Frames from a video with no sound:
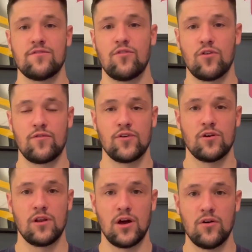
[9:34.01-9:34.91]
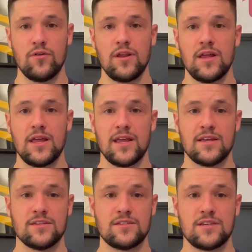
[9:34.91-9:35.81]
for your loan
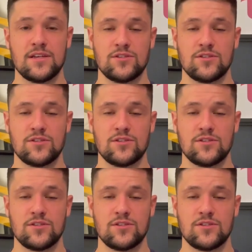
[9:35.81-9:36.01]
is